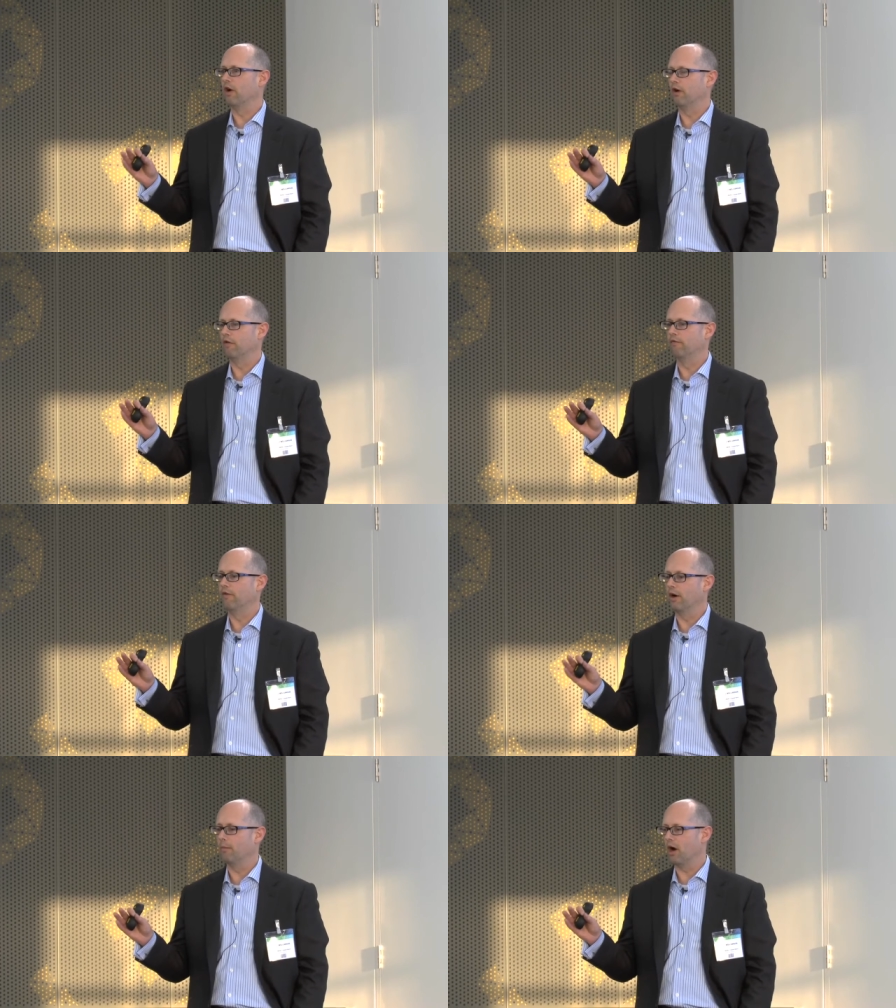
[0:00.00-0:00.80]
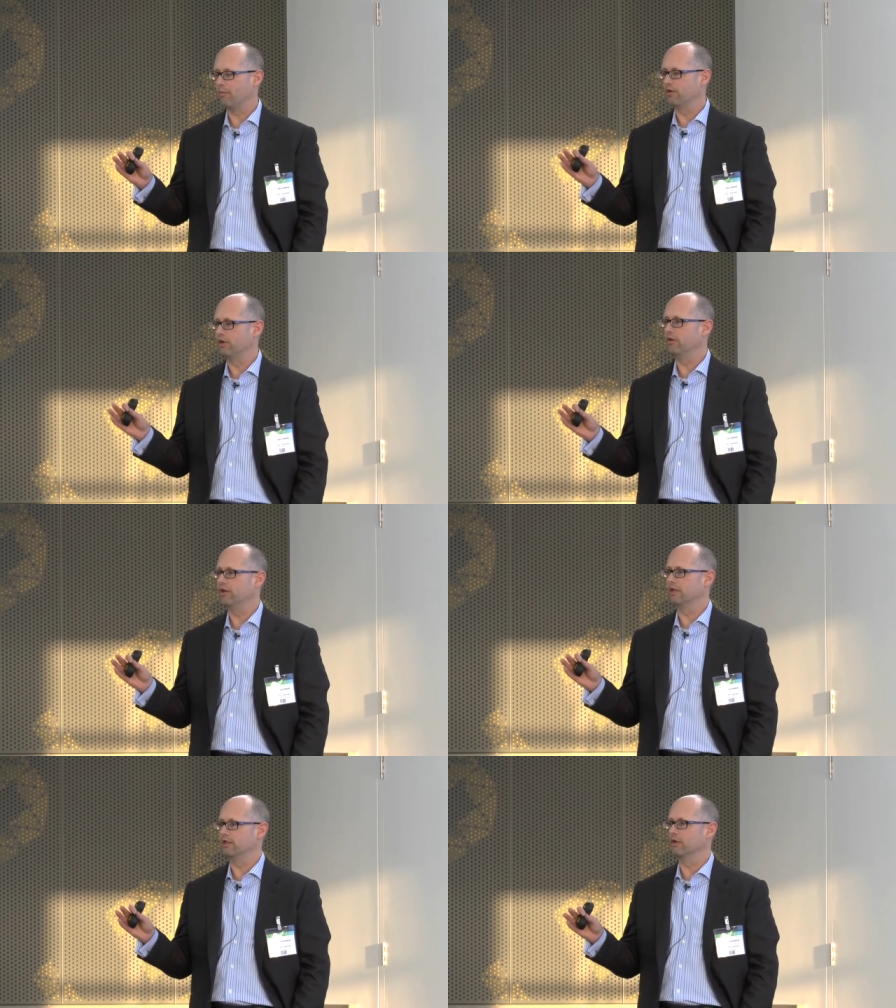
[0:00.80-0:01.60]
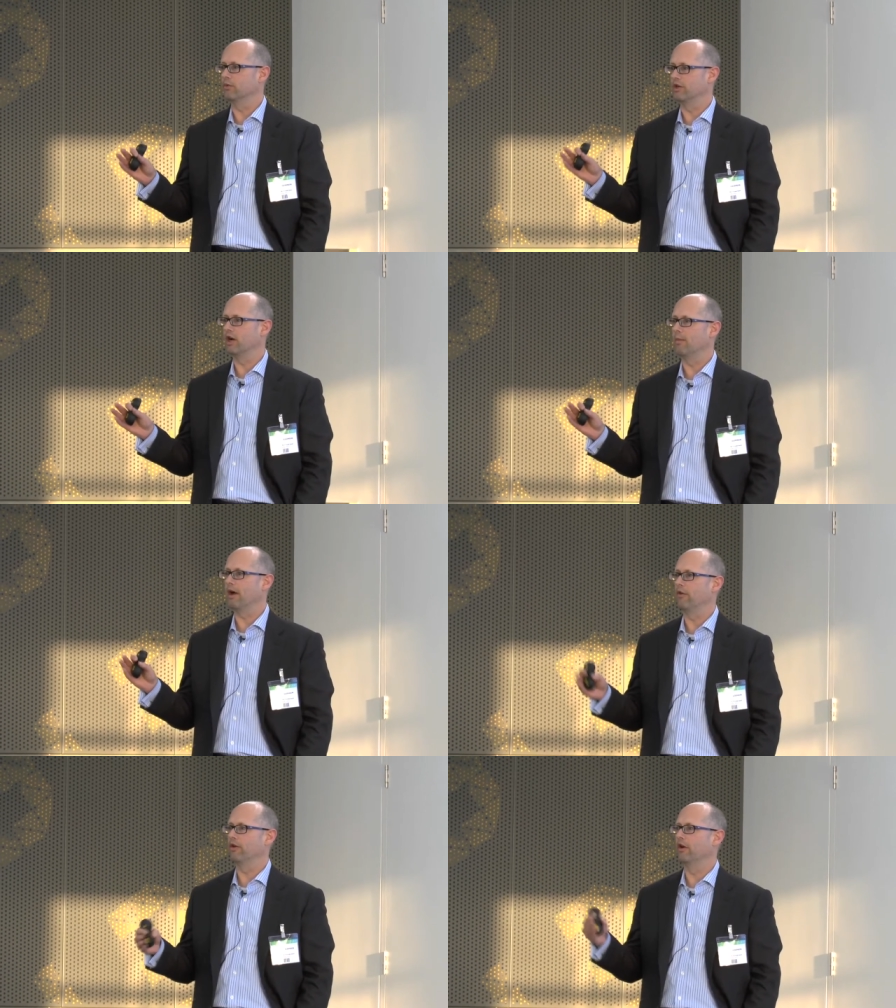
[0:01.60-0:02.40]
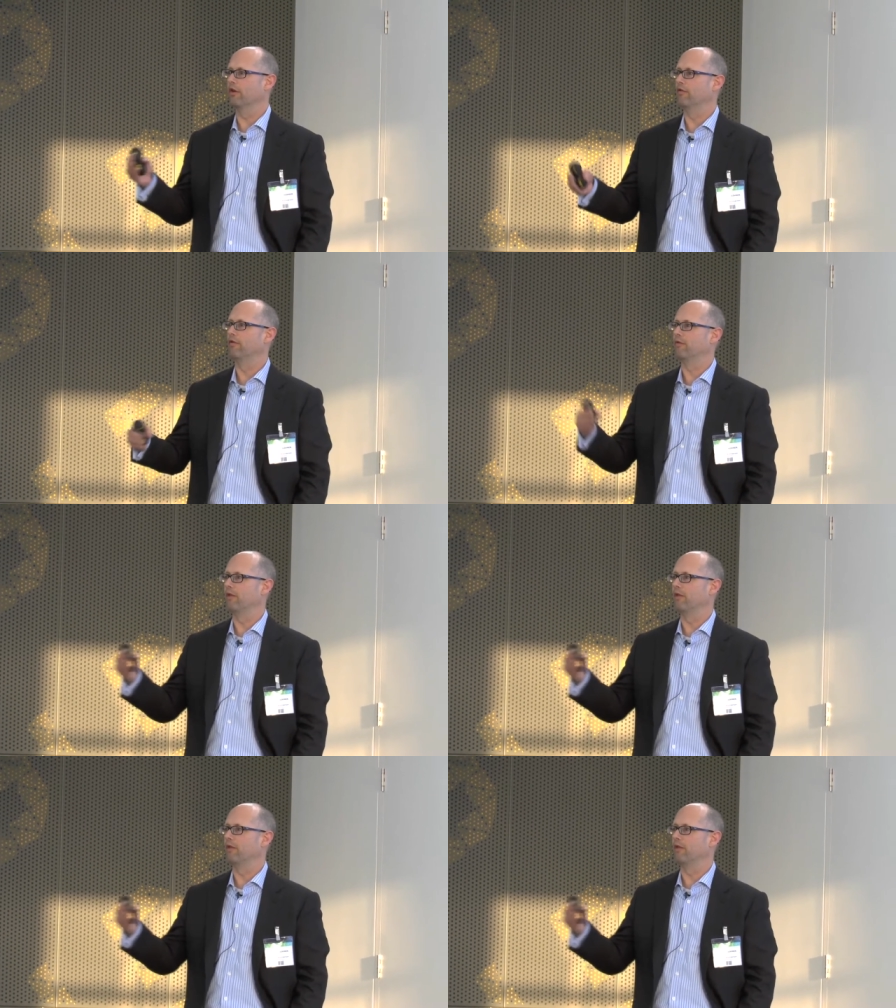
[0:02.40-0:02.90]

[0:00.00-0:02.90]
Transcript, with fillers: of um, opportunities that would come out of